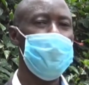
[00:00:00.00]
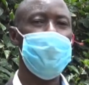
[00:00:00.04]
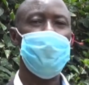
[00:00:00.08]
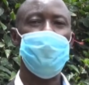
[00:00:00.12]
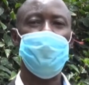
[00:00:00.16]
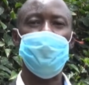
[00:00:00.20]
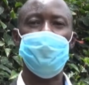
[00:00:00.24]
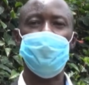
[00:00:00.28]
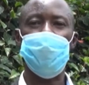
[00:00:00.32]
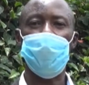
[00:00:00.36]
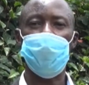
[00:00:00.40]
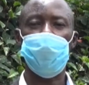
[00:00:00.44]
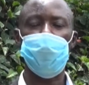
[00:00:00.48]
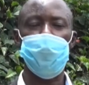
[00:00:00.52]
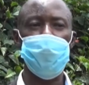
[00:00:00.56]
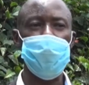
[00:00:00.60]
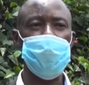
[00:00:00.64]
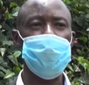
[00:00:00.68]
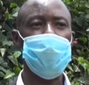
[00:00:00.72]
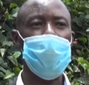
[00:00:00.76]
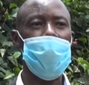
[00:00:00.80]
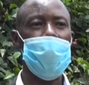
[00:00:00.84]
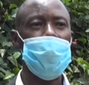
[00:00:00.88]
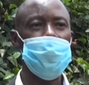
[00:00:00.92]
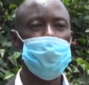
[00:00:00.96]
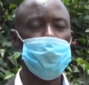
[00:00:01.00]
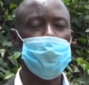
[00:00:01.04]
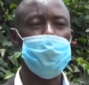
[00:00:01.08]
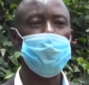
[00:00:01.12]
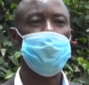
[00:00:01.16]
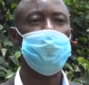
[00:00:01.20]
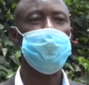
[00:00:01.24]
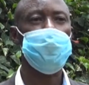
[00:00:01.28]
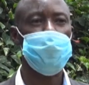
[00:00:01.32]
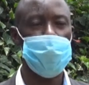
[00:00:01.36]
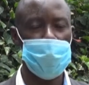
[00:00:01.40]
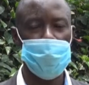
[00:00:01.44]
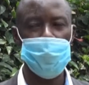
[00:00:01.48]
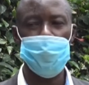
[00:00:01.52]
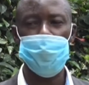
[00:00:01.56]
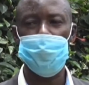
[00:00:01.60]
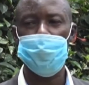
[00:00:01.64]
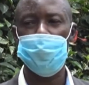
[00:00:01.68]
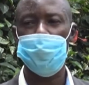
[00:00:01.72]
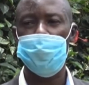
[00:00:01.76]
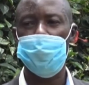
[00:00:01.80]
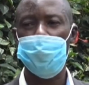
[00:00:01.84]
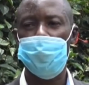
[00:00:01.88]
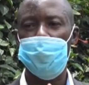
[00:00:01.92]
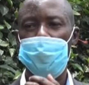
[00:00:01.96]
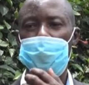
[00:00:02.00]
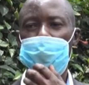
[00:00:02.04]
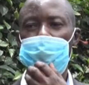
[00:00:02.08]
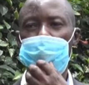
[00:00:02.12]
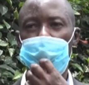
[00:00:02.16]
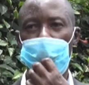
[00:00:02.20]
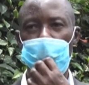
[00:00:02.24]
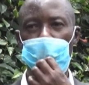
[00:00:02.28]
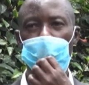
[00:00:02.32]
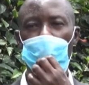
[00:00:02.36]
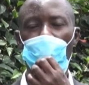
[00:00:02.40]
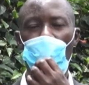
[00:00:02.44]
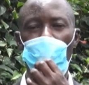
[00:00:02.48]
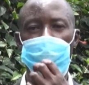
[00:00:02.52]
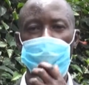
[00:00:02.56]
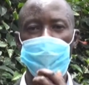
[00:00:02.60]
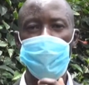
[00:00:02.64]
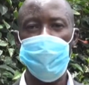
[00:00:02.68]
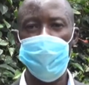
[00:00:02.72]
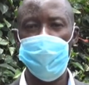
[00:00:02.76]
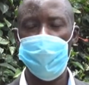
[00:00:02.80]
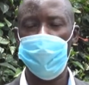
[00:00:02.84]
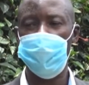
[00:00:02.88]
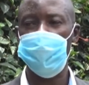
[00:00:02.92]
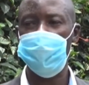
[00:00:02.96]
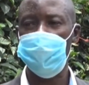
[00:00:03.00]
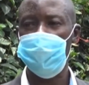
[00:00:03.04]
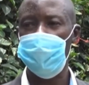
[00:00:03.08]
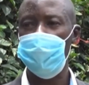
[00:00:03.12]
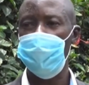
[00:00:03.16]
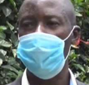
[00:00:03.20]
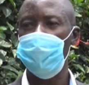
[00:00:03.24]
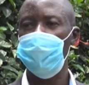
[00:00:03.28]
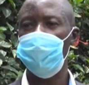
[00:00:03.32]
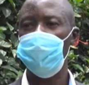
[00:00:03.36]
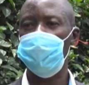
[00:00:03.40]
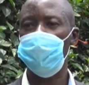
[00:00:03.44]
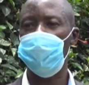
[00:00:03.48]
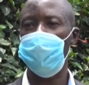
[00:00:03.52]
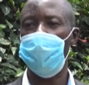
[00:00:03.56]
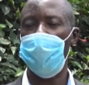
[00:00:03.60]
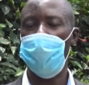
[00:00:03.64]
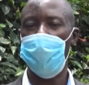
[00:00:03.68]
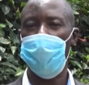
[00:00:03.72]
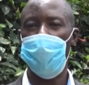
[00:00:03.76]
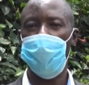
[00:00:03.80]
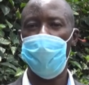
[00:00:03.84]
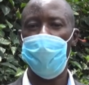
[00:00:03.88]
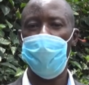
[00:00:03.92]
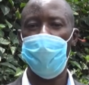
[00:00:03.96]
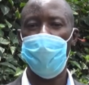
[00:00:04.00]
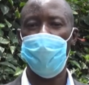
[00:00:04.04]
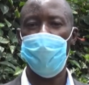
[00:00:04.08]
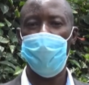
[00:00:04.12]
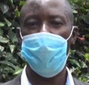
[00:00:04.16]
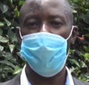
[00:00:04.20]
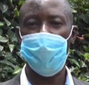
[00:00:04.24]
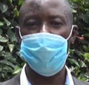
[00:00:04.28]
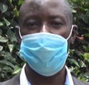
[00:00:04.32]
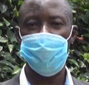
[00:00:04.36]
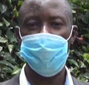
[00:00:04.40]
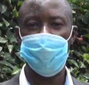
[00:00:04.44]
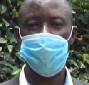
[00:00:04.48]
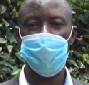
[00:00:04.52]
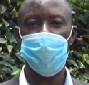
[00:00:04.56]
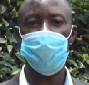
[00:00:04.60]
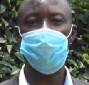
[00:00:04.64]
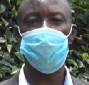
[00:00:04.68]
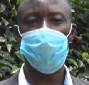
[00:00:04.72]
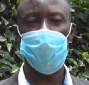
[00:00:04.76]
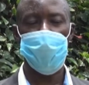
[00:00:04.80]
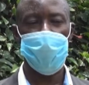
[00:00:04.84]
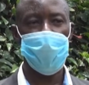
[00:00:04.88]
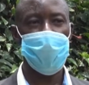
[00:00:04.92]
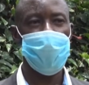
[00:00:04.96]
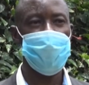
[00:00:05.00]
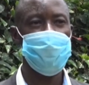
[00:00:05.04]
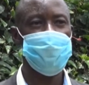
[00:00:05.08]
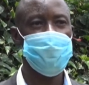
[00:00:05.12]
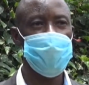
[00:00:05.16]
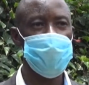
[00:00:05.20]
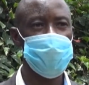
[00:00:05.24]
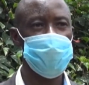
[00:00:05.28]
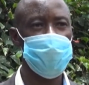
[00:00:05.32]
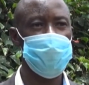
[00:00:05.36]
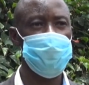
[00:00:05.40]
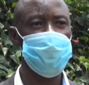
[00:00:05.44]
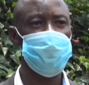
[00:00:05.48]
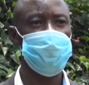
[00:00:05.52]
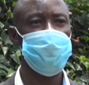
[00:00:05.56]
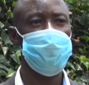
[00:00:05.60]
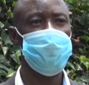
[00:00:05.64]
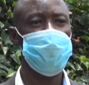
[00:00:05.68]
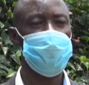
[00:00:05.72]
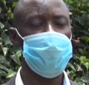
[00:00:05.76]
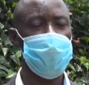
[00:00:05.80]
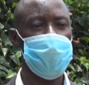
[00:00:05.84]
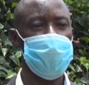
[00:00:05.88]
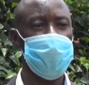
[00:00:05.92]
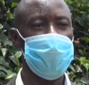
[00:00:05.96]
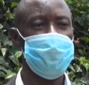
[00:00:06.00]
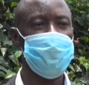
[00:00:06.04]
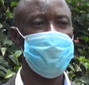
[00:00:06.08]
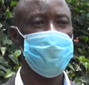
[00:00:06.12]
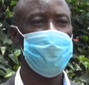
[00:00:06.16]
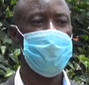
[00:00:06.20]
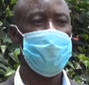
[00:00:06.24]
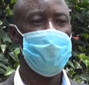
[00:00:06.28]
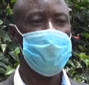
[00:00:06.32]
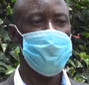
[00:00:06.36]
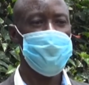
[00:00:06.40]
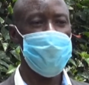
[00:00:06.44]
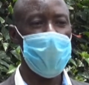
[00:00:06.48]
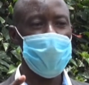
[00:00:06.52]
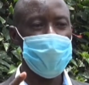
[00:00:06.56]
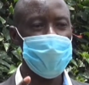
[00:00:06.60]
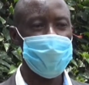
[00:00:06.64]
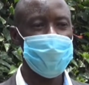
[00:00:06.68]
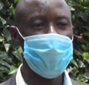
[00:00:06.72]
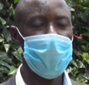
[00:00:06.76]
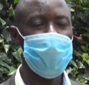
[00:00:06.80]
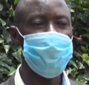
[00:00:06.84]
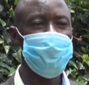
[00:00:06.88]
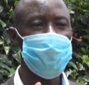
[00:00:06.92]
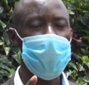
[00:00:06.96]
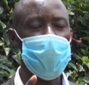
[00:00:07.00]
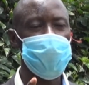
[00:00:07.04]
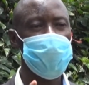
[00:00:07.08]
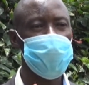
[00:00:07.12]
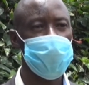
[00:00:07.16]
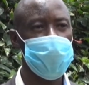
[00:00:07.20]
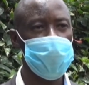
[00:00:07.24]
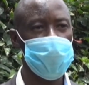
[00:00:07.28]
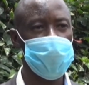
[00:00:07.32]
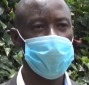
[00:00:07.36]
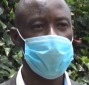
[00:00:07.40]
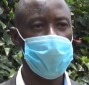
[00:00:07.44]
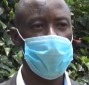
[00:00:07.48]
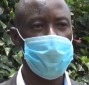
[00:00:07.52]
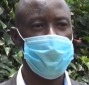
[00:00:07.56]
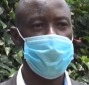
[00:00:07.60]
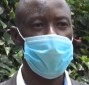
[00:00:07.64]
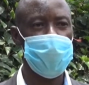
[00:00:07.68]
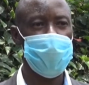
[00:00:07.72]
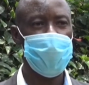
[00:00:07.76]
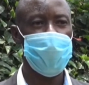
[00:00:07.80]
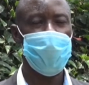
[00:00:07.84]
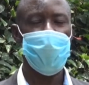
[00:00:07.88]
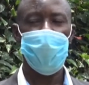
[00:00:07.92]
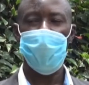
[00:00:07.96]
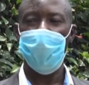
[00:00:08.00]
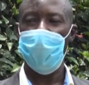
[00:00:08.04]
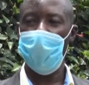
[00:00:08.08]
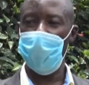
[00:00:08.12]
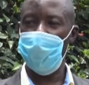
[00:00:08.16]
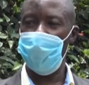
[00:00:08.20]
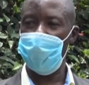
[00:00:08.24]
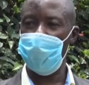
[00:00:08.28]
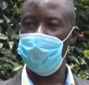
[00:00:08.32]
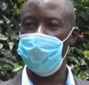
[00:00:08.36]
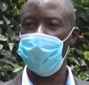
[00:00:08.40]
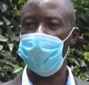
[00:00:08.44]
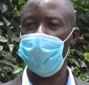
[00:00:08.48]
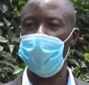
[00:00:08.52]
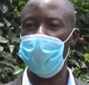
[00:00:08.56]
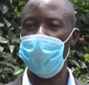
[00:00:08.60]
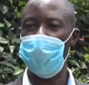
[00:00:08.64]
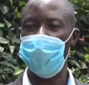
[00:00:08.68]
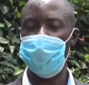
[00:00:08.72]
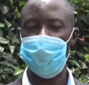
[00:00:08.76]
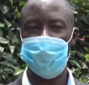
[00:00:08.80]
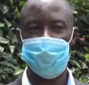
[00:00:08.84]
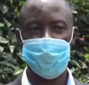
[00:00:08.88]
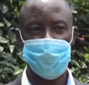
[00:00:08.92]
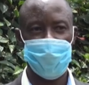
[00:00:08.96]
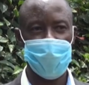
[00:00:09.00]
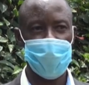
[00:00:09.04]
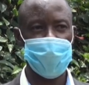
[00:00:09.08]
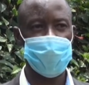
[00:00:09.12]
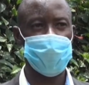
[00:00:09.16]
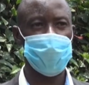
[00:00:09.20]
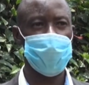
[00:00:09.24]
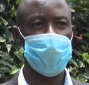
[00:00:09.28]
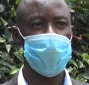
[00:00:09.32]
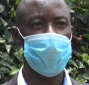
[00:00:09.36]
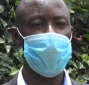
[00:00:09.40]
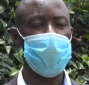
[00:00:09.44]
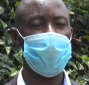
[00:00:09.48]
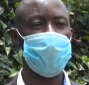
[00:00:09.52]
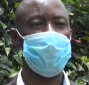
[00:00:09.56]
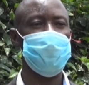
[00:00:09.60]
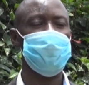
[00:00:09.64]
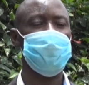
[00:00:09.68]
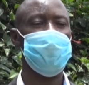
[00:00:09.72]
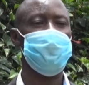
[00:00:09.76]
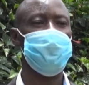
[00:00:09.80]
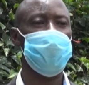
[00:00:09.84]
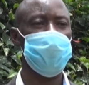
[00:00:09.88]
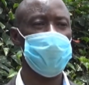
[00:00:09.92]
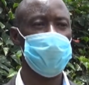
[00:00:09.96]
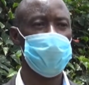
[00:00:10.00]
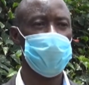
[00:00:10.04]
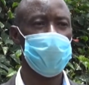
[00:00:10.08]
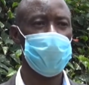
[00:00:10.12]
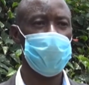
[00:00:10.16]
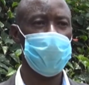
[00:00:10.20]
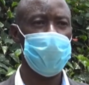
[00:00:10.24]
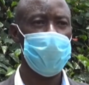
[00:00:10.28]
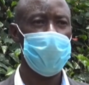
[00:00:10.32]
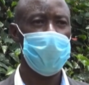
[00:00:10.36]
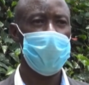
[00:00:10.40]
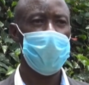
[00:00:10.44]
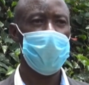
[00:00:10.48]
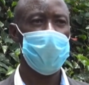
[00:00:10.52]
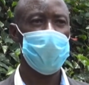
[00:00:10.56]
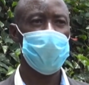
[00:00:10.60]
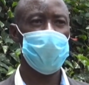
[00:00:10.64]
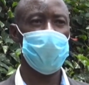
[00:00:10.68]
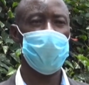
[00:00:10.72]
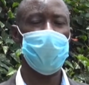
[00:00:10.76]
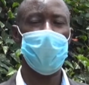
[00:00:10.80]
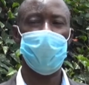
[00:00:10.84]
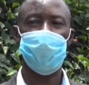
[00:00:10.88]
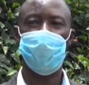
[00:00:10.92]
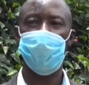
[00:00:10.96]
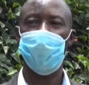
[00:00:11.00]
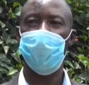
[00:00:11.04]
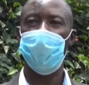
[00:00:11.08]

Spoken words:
is that we need adequate training through our unions, through our teachers' organizations, to ensure that by the time the schools open, everybody is versed on what he's supposed to do, so that